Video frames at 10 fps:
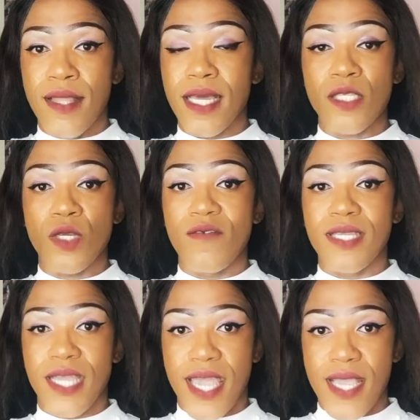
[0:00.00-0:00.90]
That is not even
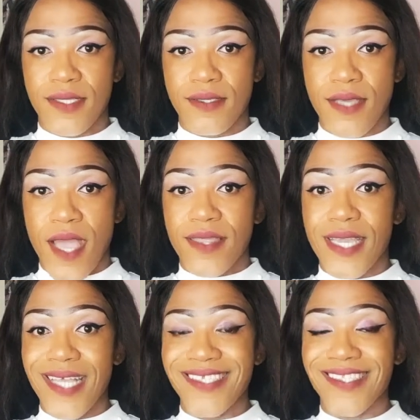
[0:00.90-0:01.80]
the case. The
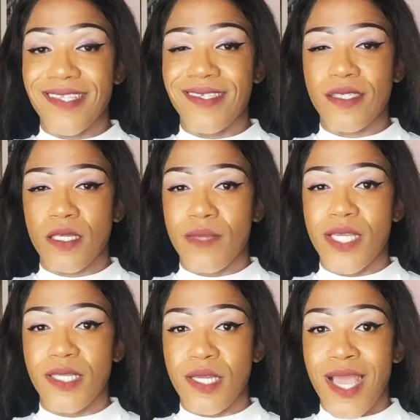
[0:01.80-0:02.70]
case is the
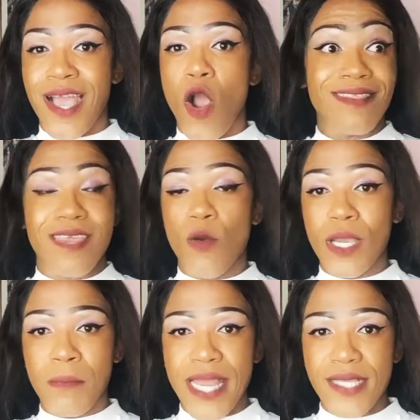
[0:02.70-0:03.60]
discrimination at their
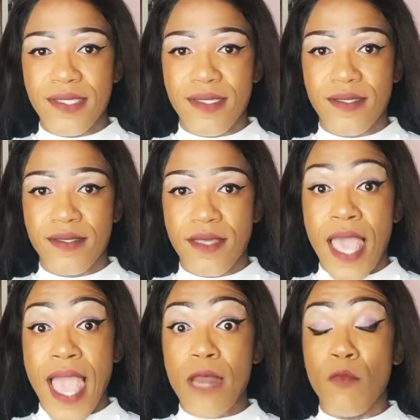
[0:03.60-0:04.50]
workplaces.
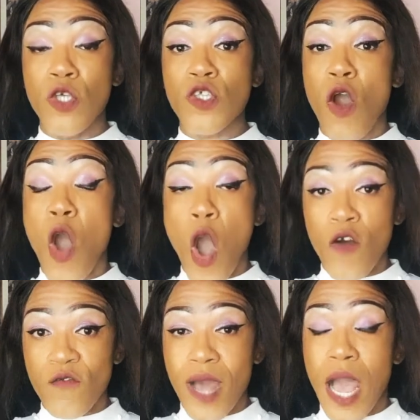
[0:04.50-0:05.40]
And most
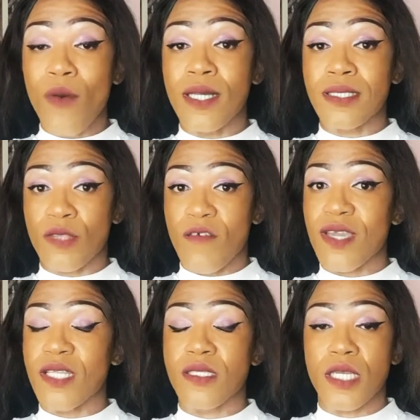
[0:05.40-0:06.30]
of our South
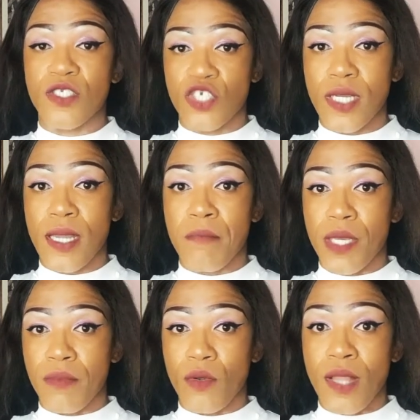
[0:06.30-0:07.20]
African transgender
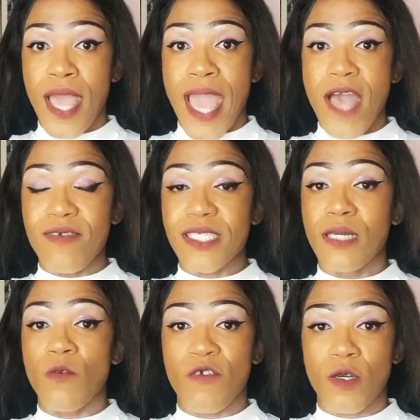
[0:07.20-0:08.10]
people have actually
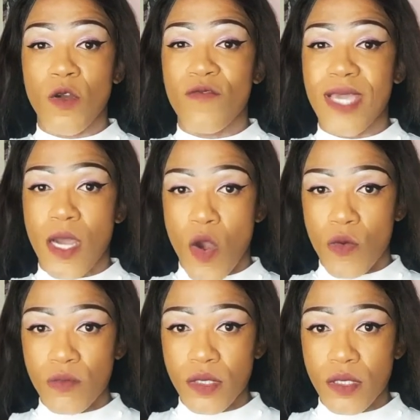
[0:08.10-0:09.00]
moved out of their
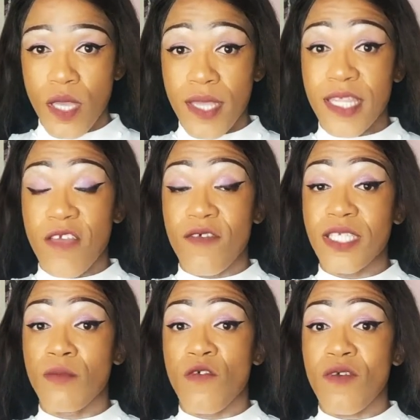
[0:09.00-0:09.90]
homes. They have
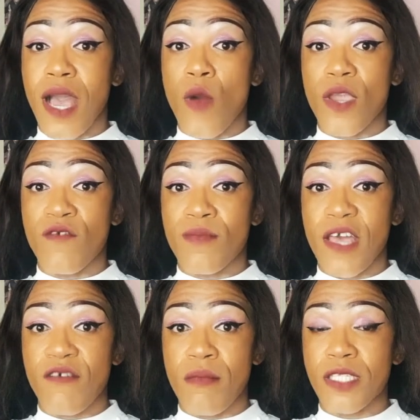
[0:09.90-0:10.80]
actually moved away from their
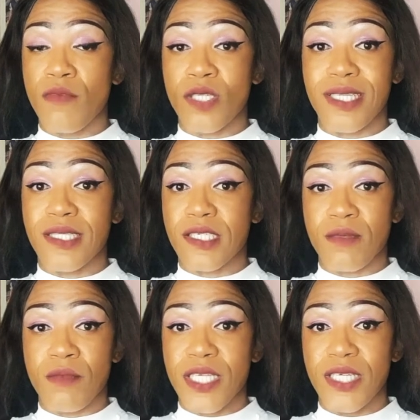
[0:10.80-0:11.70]
families because the
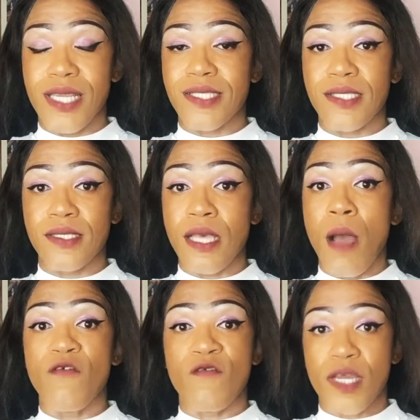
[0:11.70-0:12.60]
discrimination is just
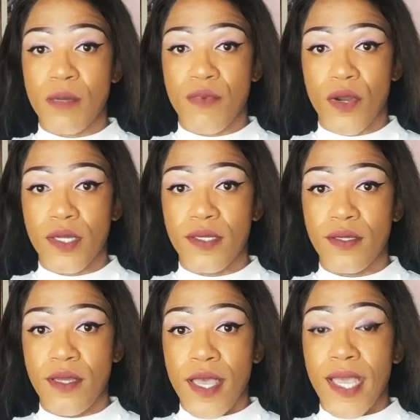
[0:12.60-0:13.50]
very broad.
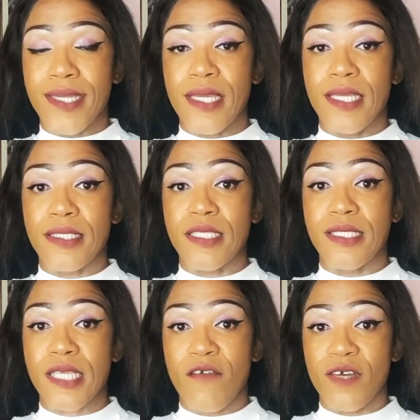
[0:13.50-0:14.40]
It can actually
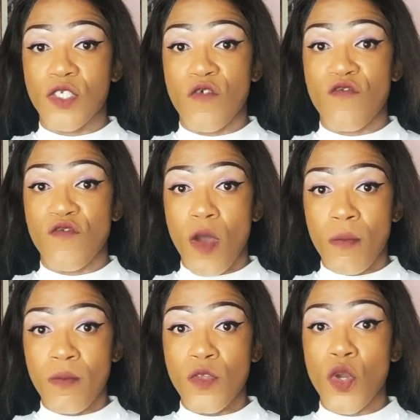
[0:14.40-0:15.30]
discomfort you
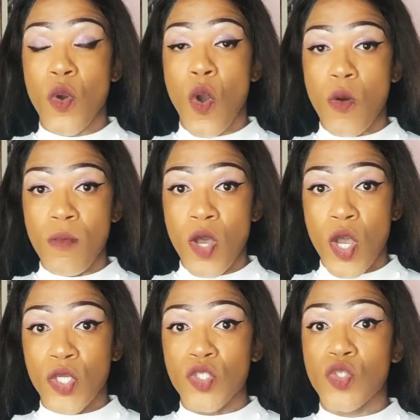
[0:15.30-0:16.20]
from your home
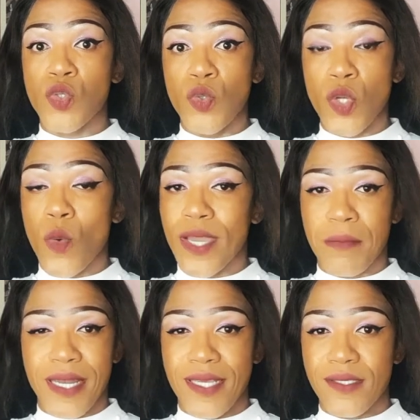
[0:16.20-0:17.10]
to your
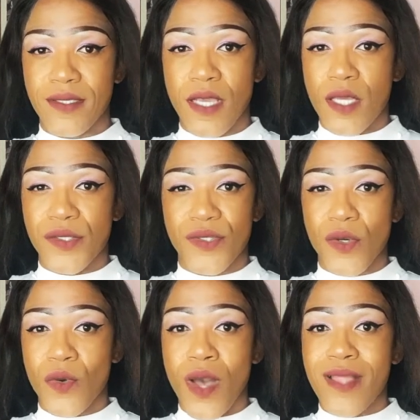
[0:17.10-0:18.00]
workplace.
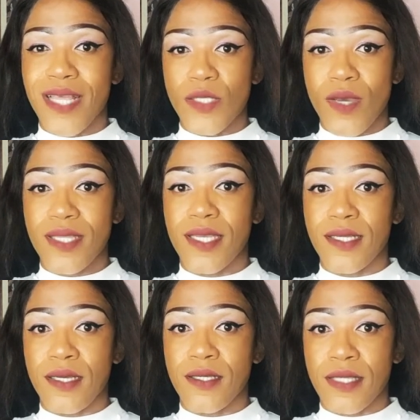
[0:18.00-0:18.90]
So that's why
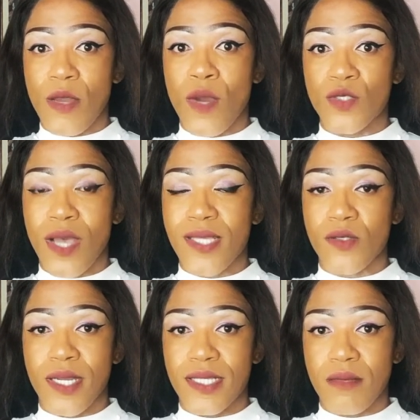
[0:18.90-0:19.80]
they want to
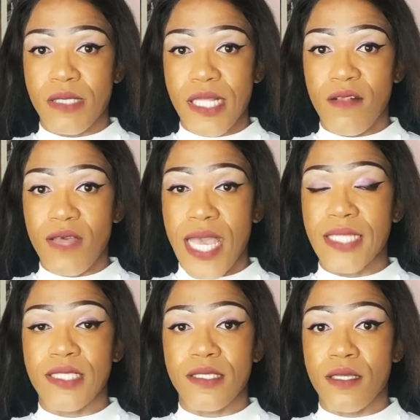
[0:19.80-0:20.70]
isolate themselves
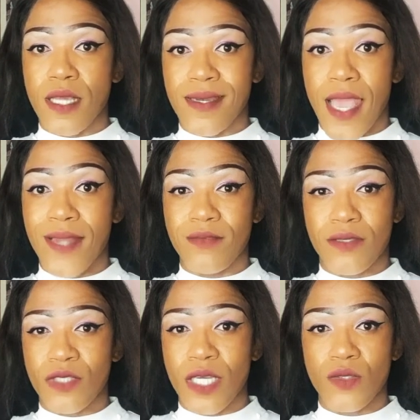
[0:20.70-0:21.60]
and
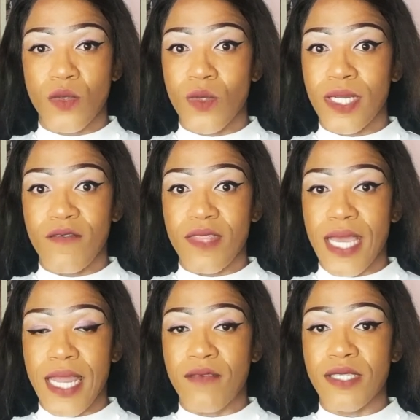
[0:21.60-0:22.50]
try to live their
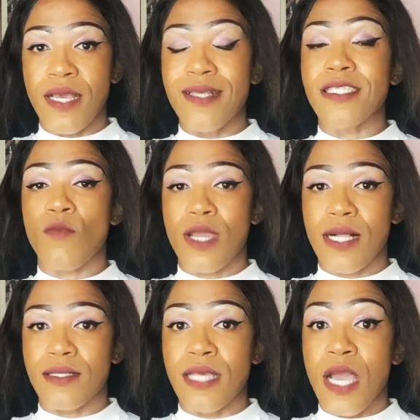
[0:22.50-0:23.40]
lives somewhere
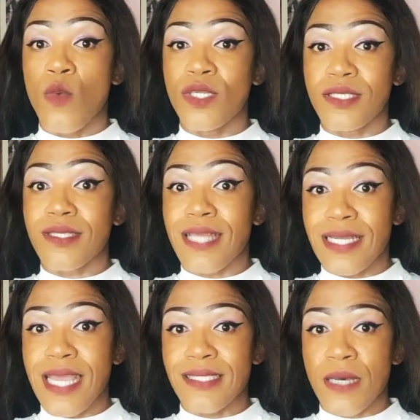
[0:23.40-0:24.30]
else, which
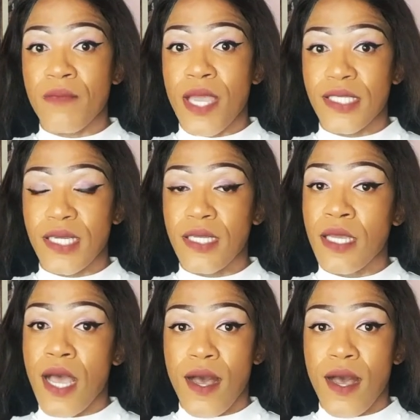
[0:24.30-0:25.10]
that ends up actually